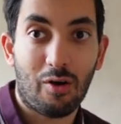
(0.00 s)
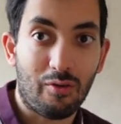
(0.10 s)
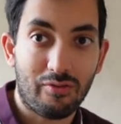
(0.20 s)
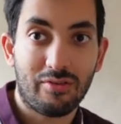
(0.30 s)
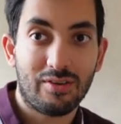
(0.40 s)

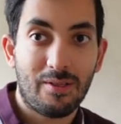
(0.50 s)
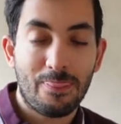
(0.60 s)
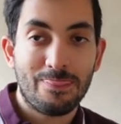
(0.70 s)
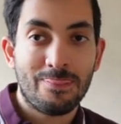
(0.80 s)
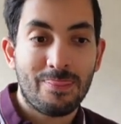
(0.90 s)
off.
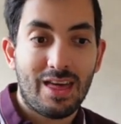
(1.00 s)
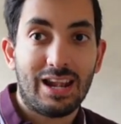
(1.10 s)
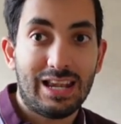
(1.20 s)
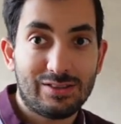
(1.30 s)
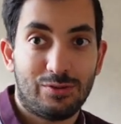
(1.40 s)

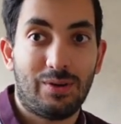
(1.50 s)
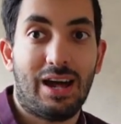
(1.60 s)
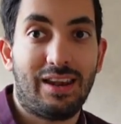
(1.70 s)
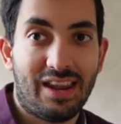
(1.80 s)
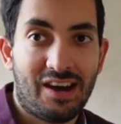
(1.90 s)
Let's do
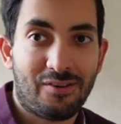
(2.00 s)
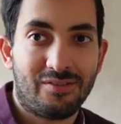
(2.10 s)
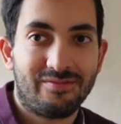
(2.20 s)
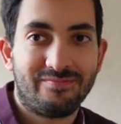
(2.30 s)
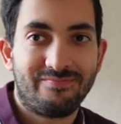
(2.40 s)
that now.